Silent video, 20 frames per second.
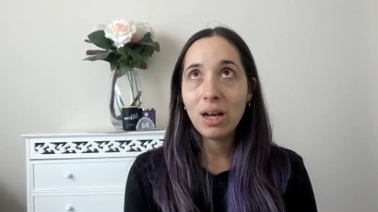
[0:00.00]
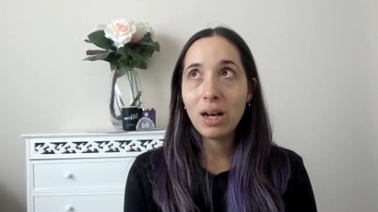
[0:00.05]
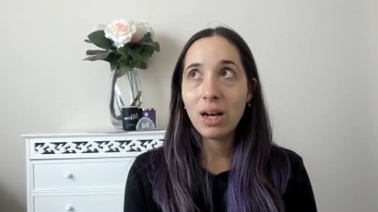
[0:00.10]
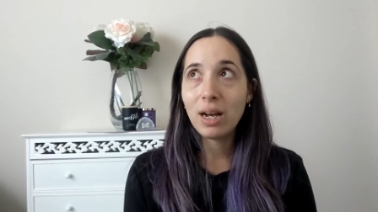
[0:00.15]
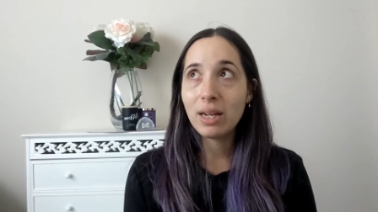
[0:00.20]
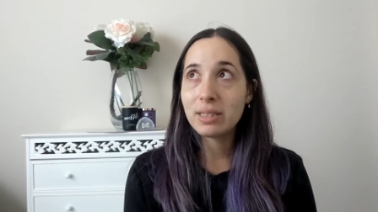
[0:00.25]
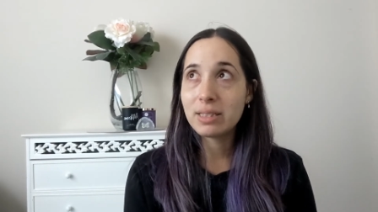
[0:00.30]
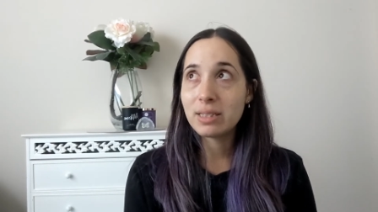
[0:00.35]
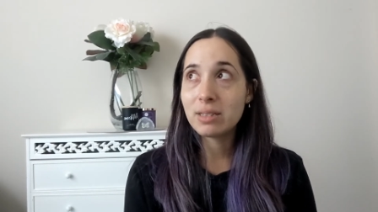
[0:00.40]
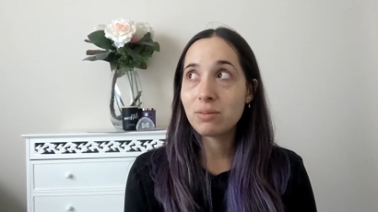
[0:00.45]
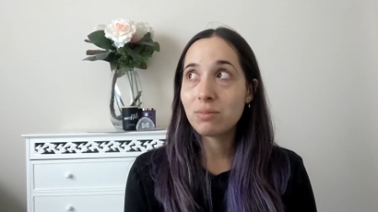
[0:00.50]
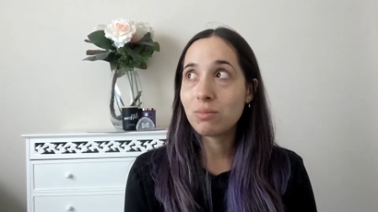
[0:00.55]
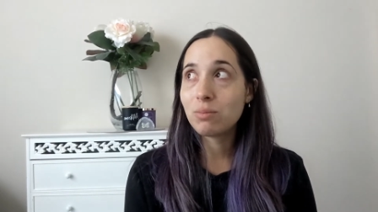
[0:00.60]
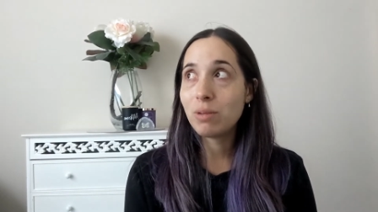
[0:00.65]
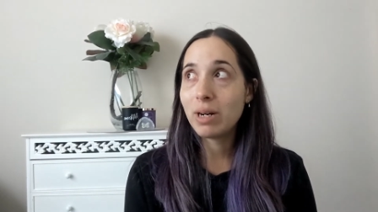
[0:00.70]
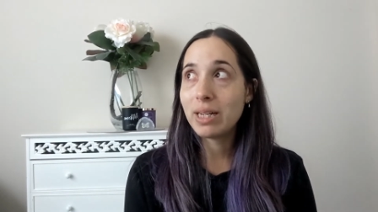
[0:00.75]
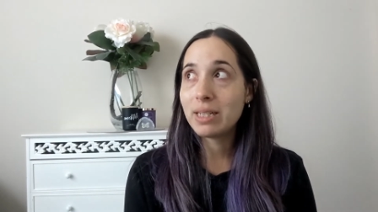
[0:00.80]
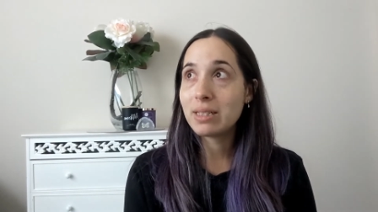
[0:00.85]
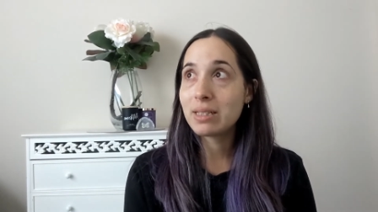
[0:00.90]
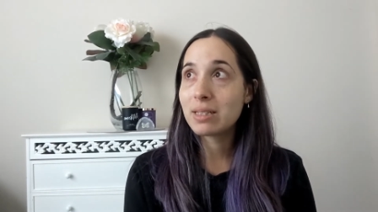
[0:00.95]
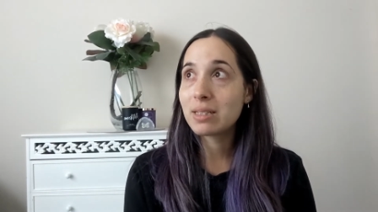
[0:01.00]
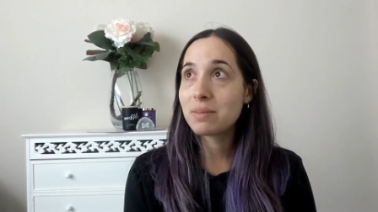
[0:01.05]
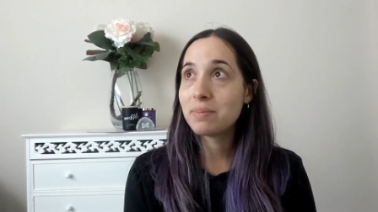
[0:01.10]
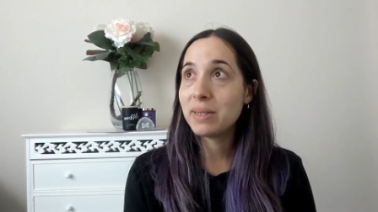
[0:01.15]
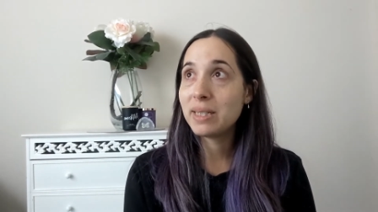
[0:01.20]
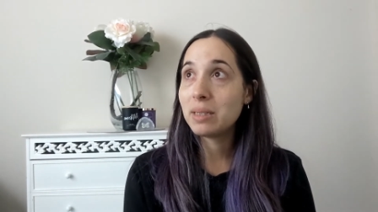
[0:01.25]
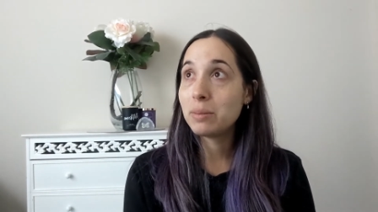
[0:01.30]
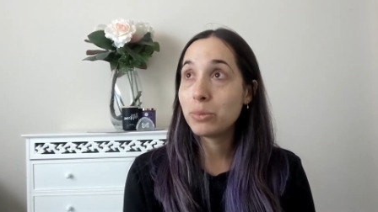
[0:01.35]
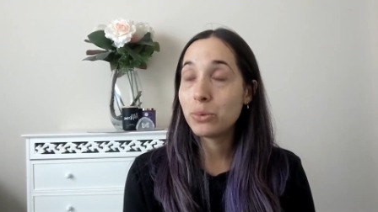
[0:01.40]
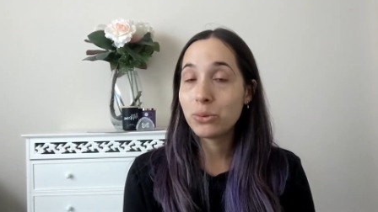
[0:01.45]
I did once,
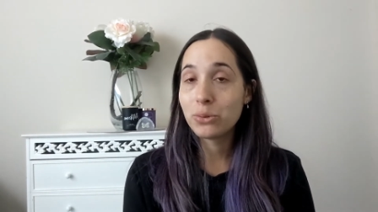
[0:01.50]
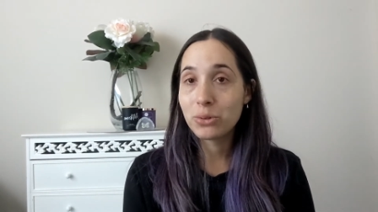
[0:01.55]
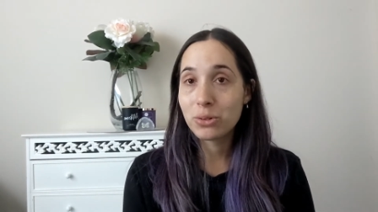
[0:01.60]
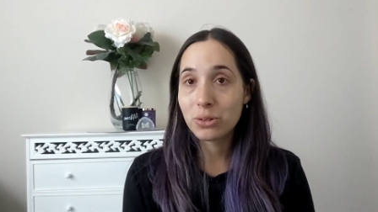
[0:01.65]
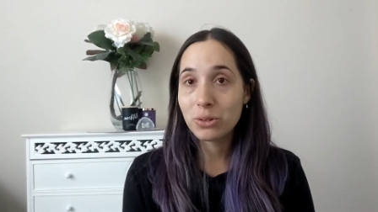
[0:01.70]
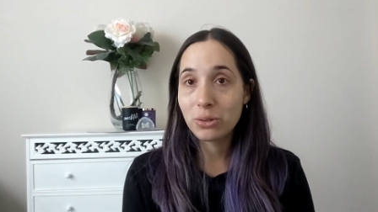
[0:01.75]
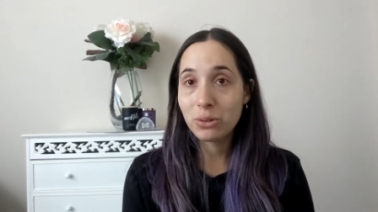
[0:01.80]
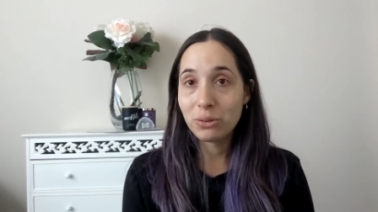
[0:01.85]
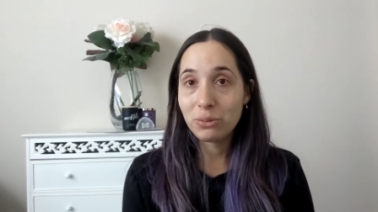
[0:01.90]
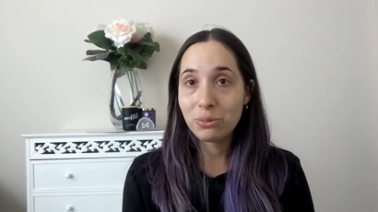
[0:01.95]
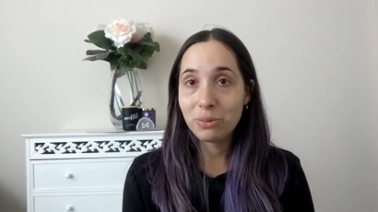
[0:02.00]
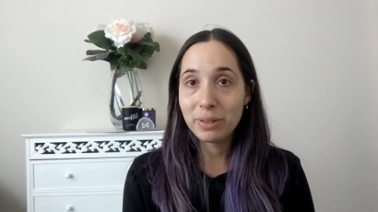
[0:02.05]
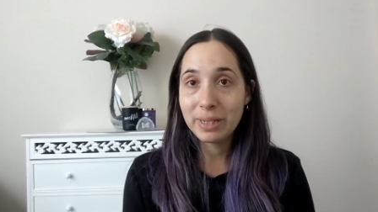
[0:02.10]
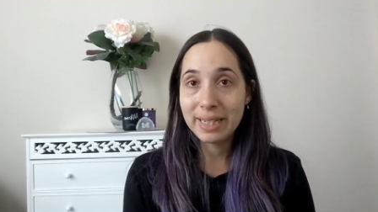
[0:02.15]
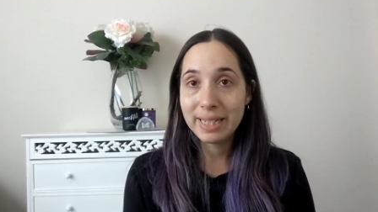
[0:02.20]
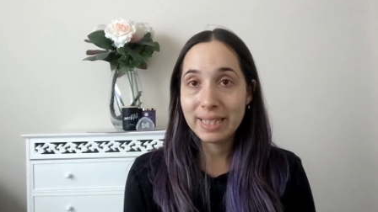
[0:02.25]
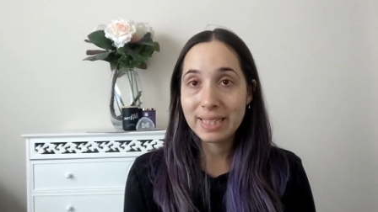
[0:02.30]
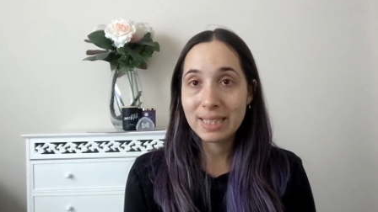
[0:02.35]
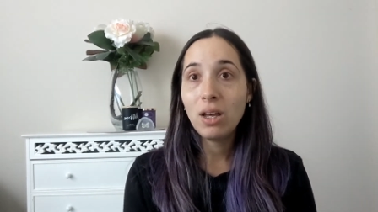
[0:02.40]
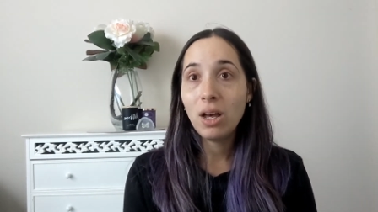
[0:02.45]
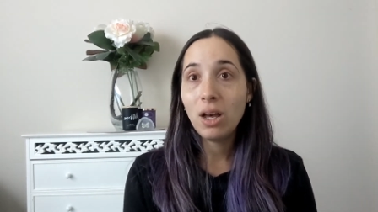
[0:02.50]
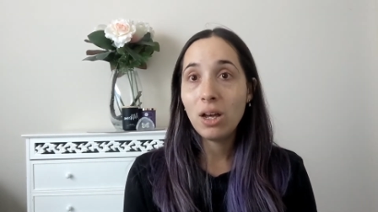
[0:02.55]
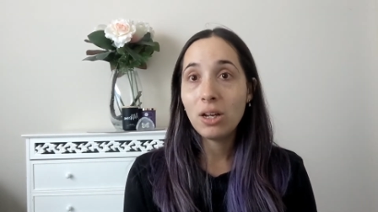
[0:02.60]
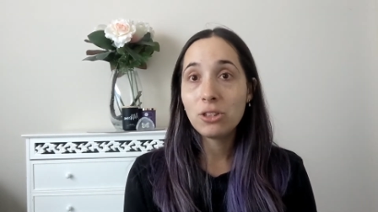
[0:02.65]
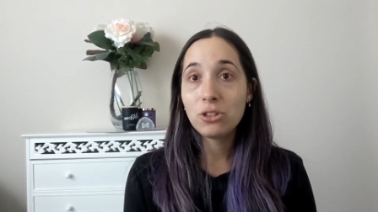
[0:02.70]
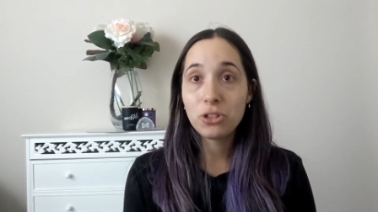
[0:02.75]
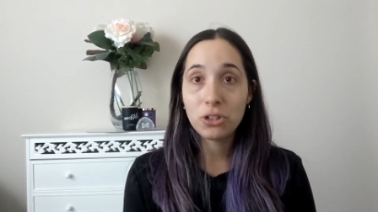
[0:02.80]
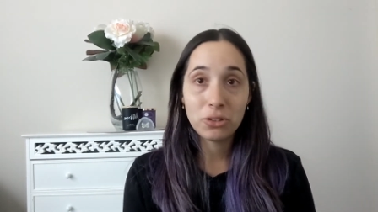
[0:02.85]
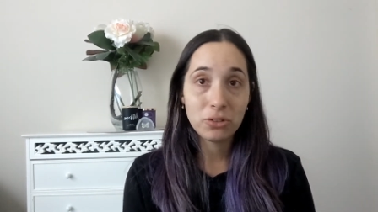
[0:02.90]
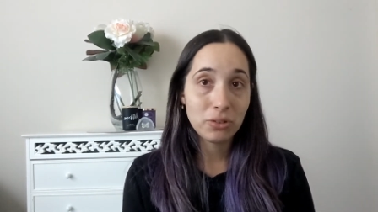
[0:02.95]
many moons ago, read a
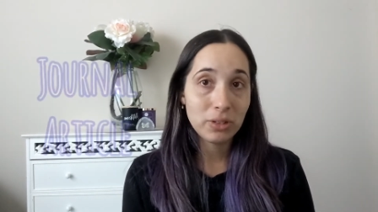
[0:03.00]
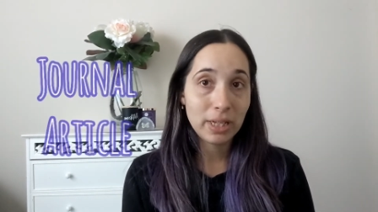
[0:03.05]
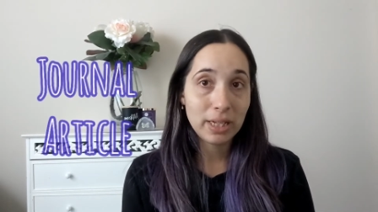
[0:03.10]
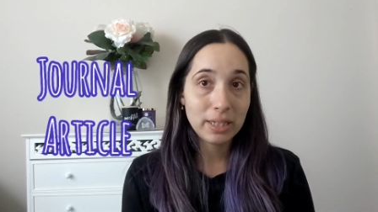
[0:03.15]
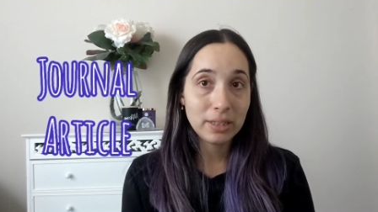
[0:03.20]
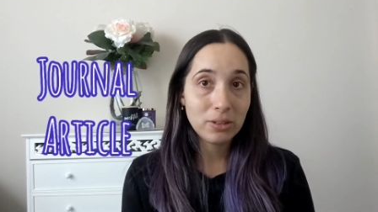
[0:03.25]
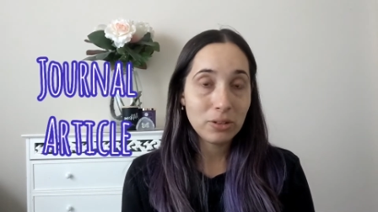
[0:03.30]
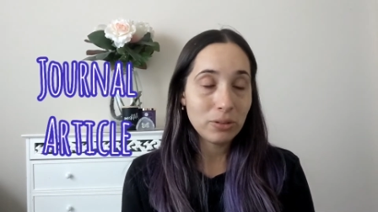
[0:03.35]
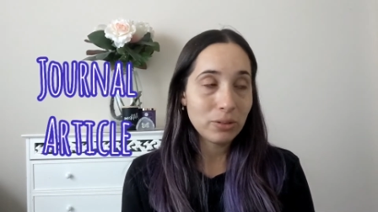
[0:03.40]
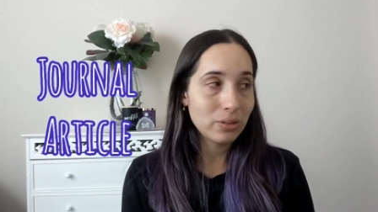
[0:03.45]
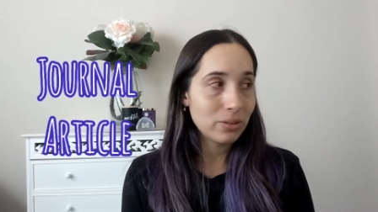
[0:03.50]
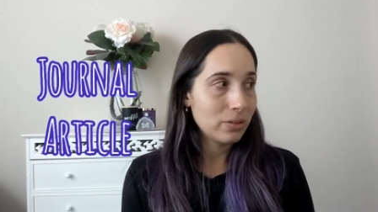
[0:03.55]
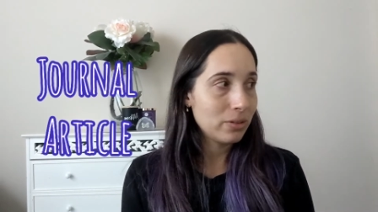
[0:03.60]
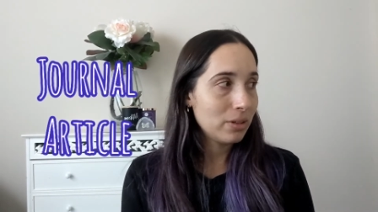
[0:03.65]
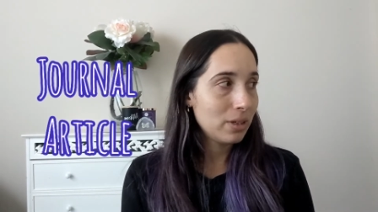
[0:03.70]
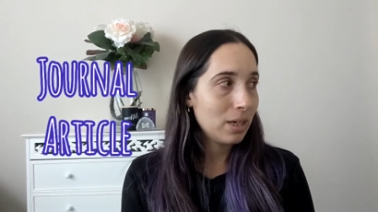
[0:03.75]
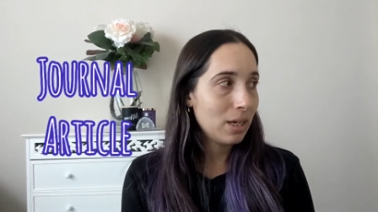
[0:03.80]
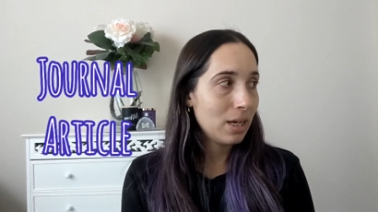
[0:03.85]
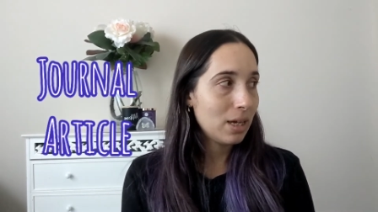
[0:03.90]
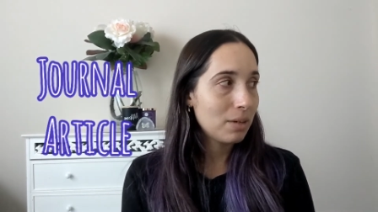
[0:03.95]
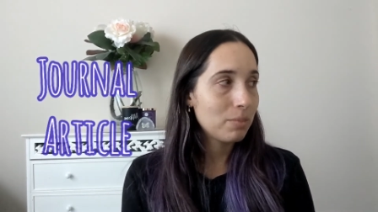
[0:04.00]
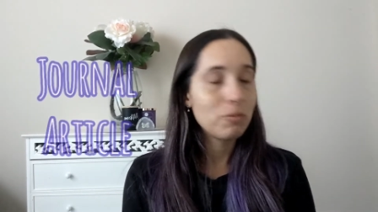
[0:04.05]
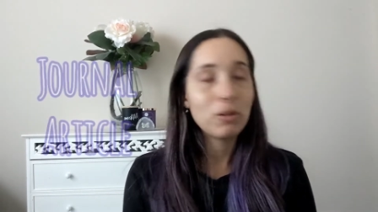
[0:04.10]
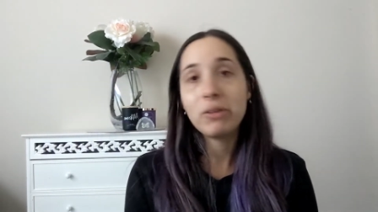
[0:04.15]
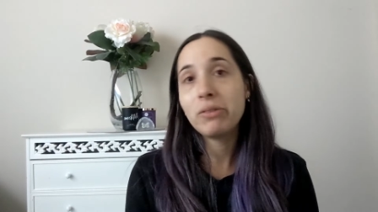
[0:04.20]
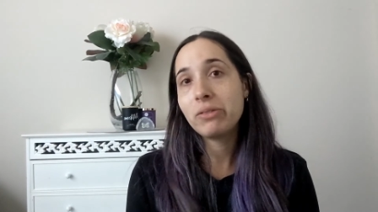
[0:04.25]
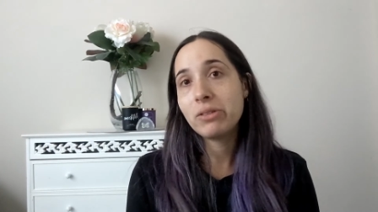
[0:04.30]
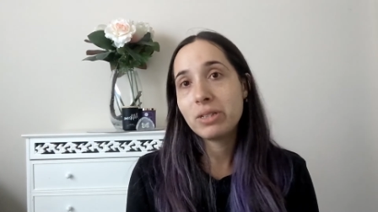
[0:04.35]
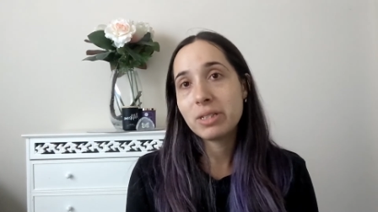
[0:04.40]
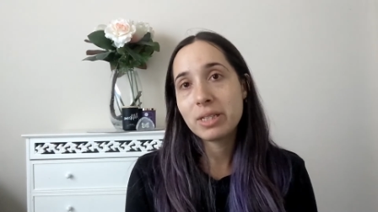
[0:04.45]
journal article
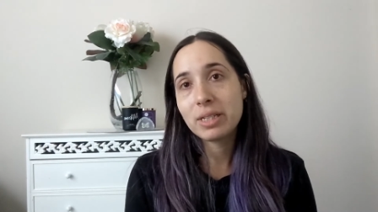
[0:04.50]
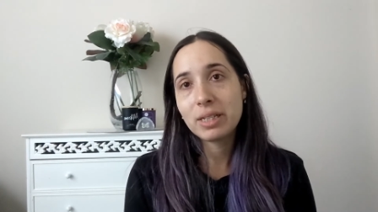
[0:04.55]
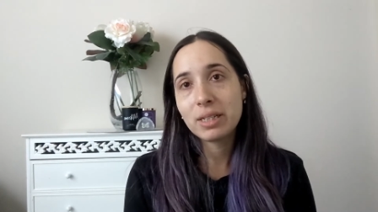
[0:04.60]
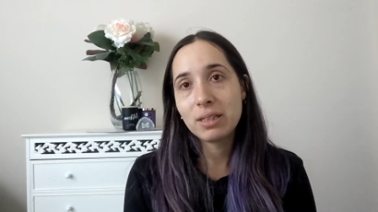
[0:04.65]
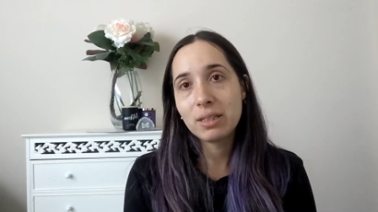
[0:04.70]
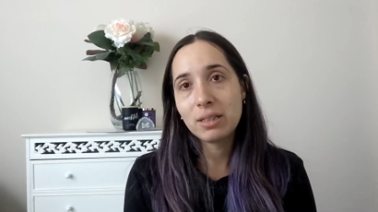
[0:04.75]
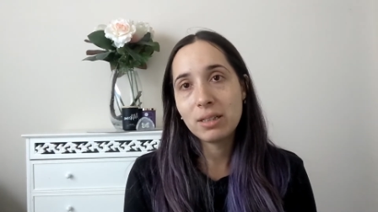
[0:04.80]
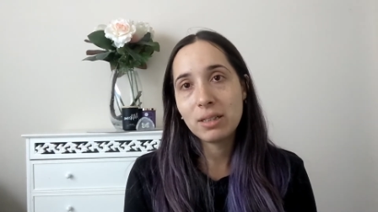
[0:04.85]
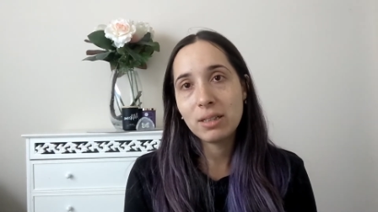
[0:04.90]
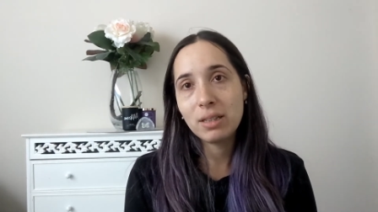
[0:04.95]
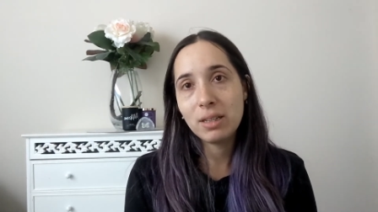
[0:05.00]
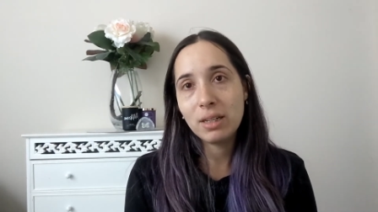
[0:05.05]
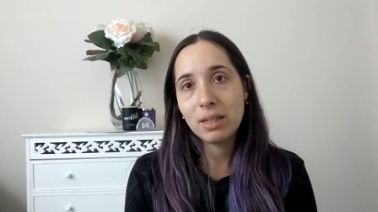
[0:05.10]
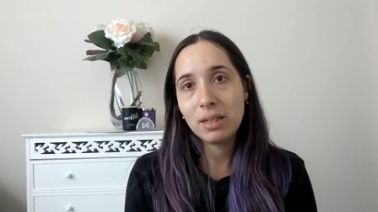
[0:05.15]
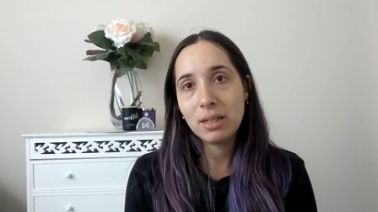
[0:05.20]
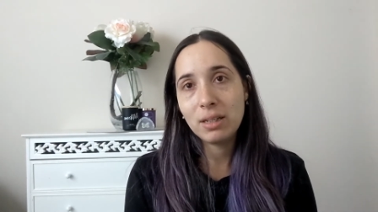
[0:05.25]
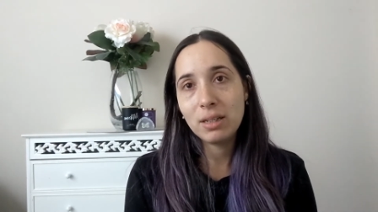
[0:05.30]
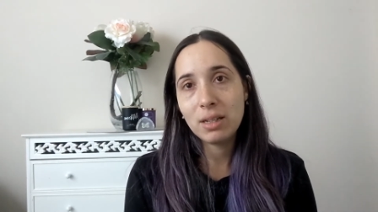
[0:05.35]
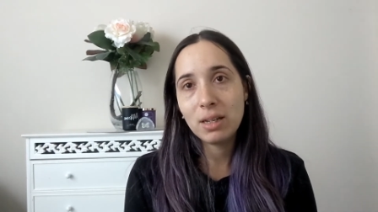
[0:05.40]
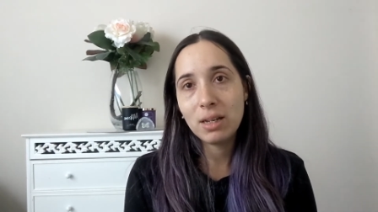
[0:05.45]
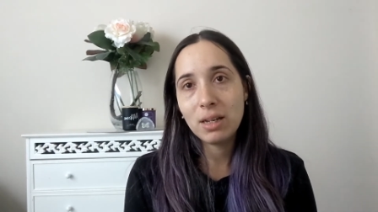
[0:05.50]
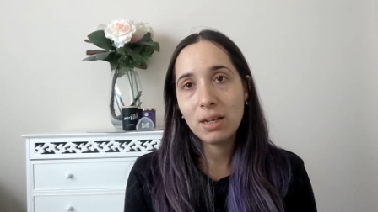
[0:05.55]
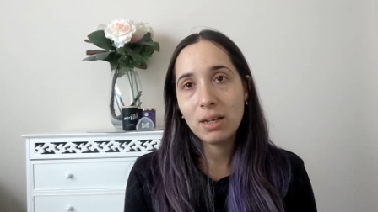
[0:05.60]
referencing the